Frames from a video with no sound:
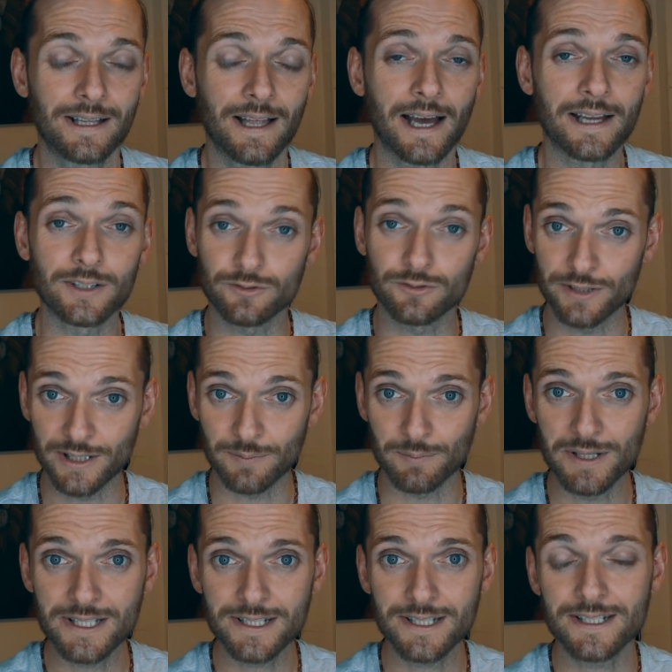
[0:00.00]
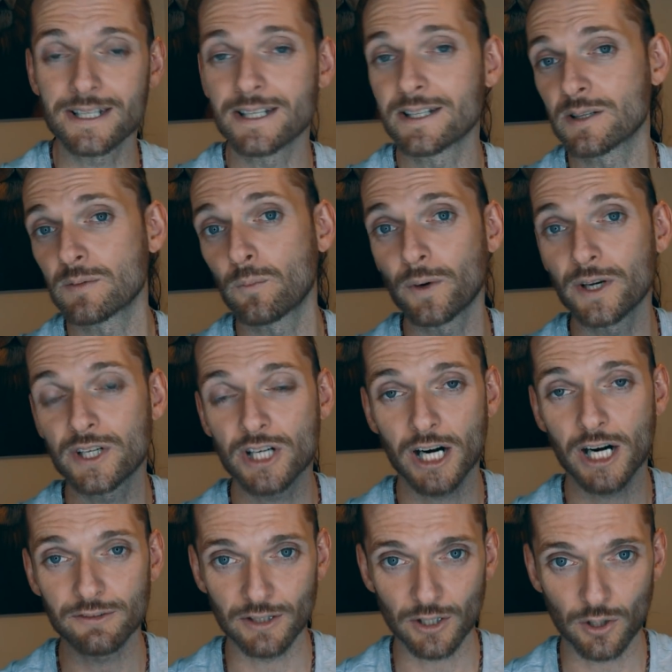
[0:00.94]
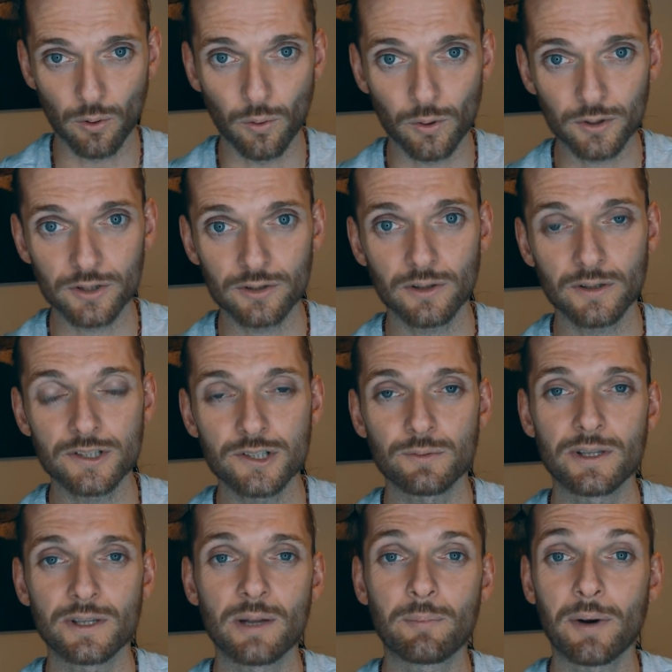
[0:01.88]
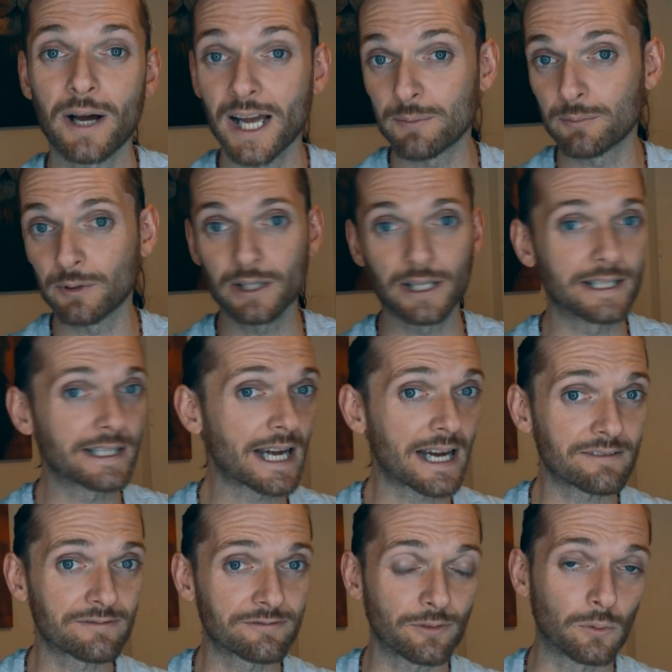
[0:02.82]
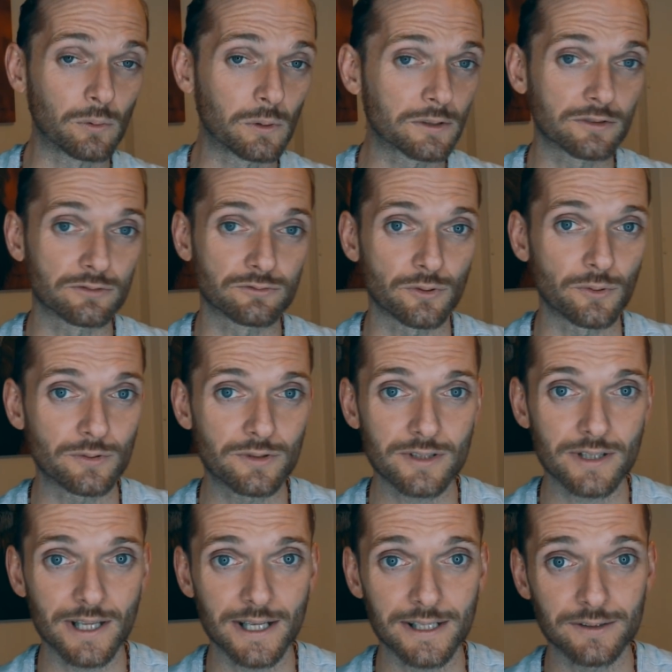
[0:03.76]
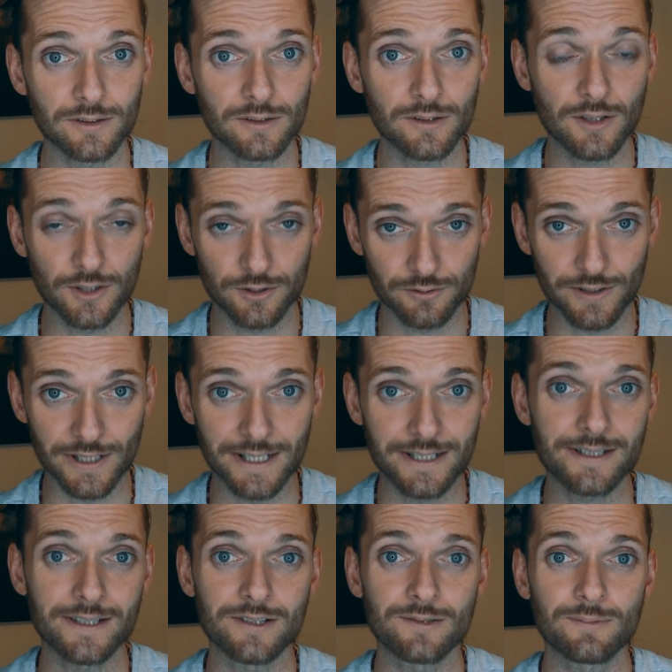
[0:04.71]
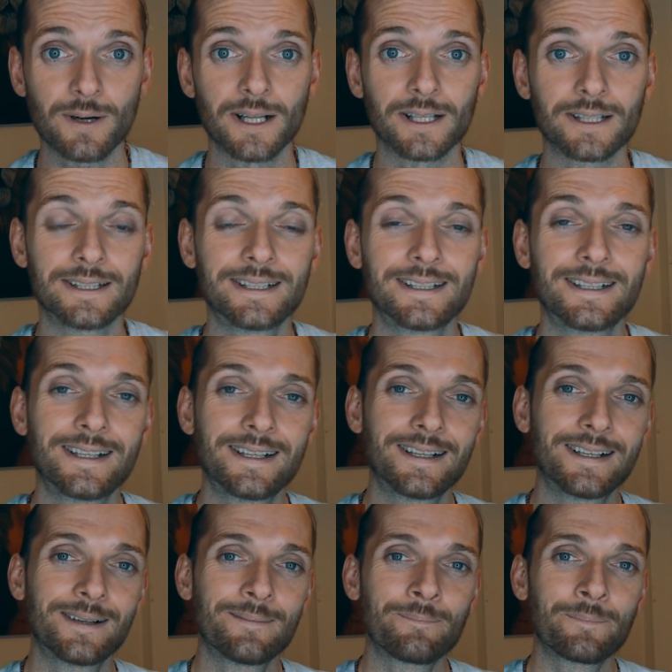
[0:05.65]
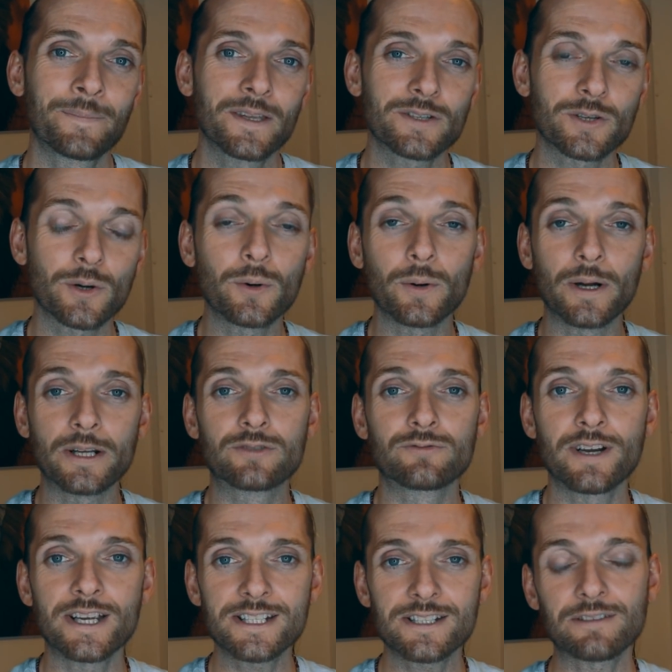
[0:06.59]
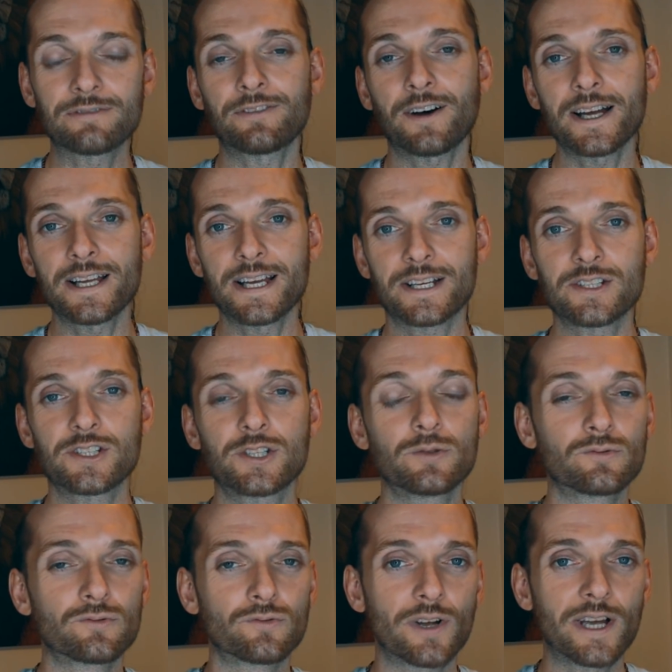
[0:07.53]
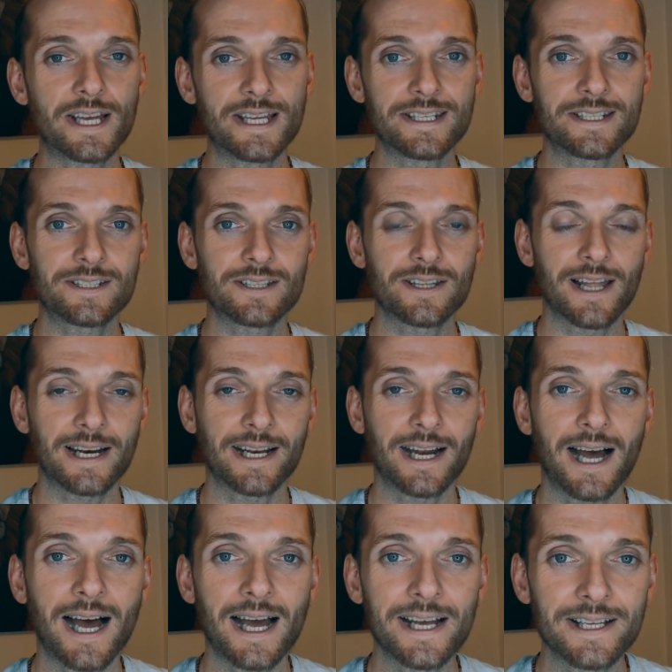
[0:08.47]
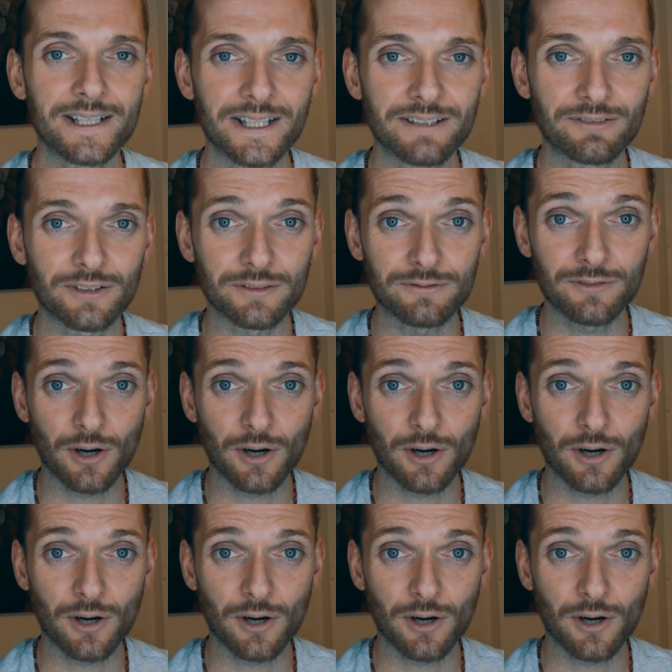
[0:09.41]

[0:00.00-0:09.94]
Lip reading: and Greek mysticism, which are encoded also in the Bible and have older roots than the Greeks as well. So it's raised to fire because you raise to that higher level of